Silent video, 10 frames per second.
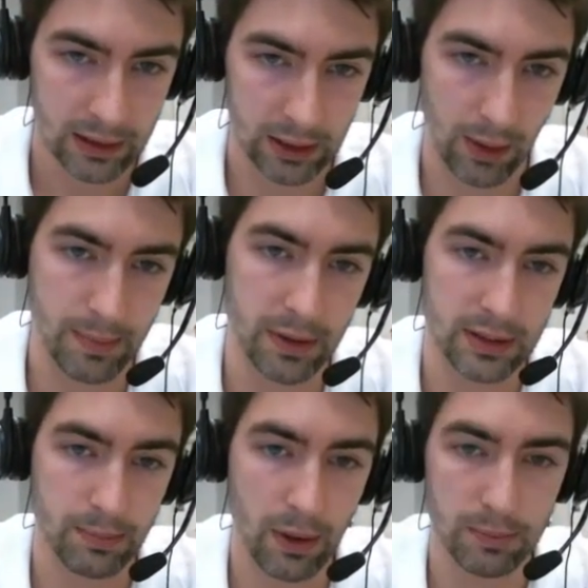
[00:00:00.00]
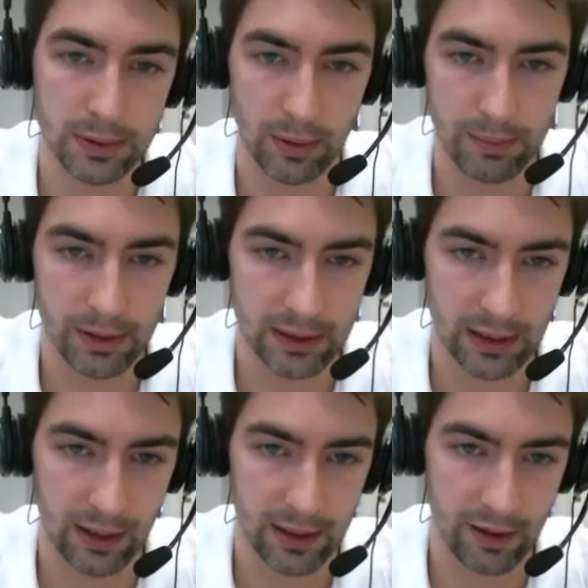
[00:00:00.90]
So I'm using POP, so I'm using
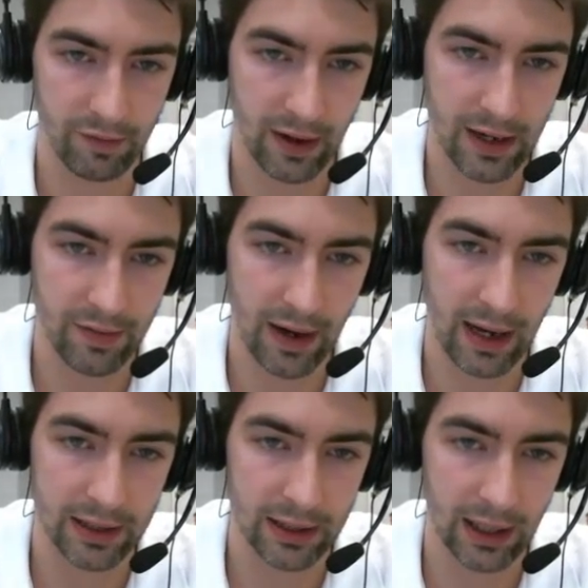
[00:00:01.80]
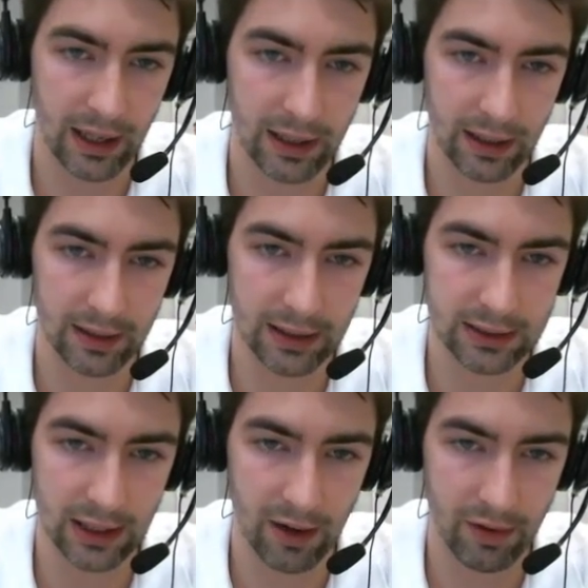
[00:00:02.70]
995, and click this
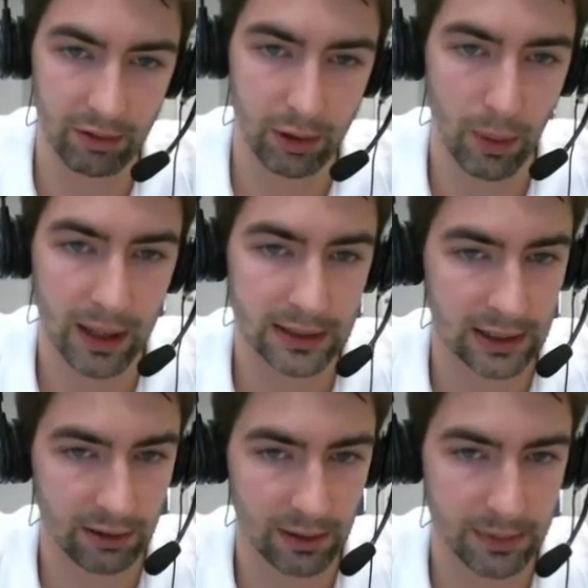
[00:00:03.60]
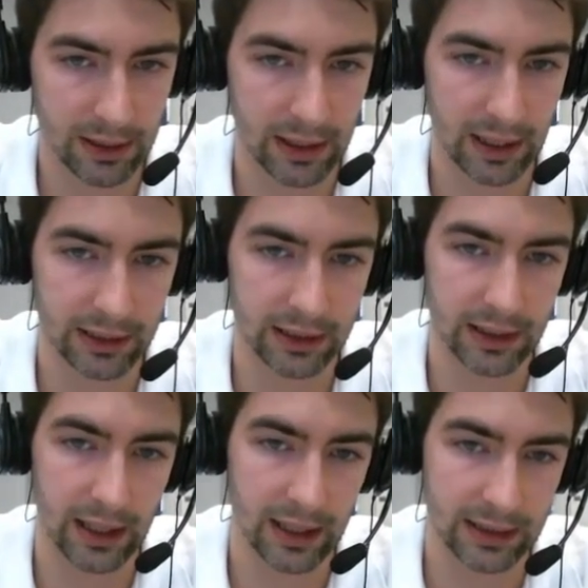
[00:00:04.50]
server requires an encrypted
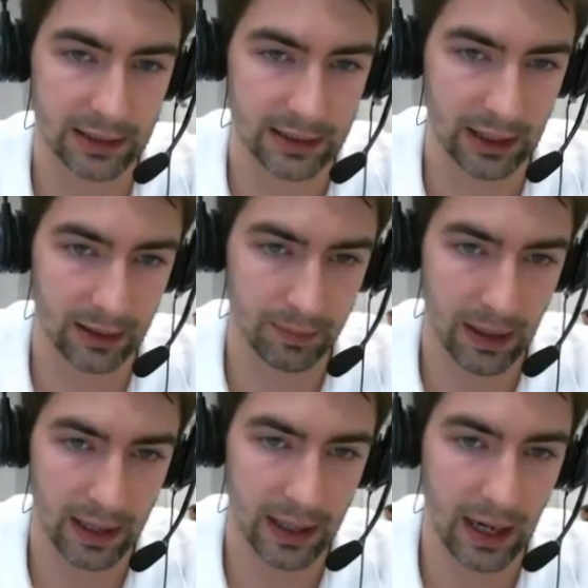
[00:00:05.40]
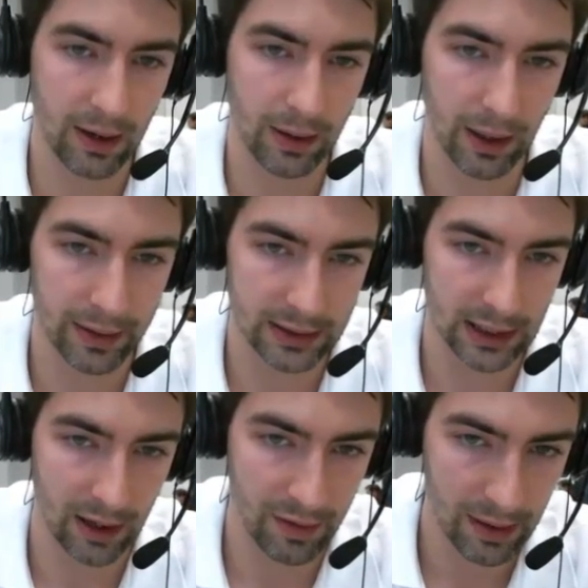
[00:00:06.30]
connection, SSL, and outgoing
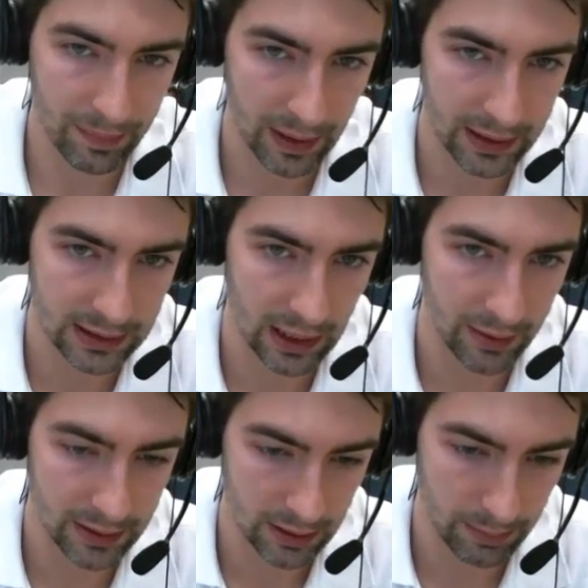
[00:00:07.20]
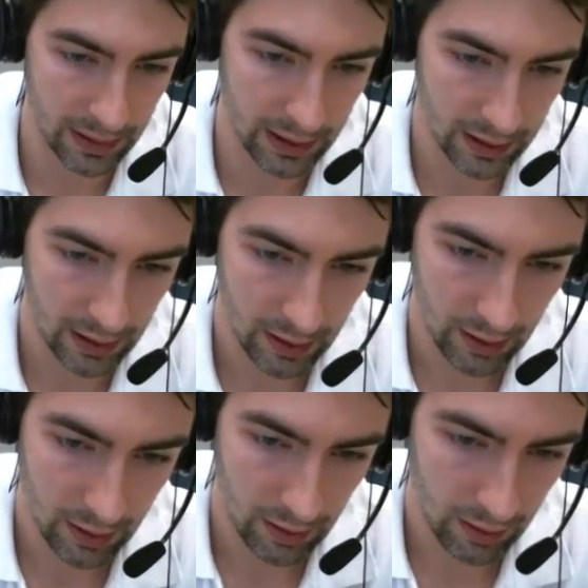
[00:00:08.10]
server is going to be
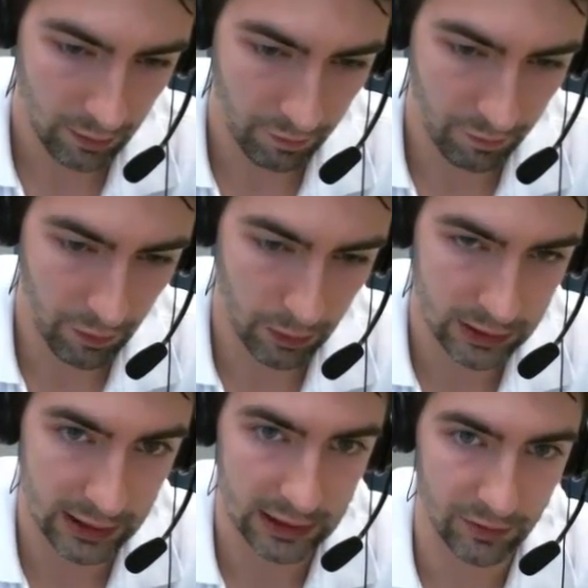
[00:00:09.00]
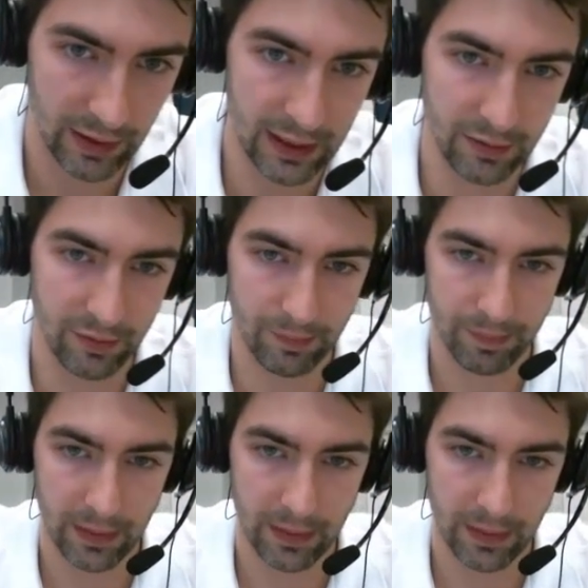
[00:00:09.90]
465,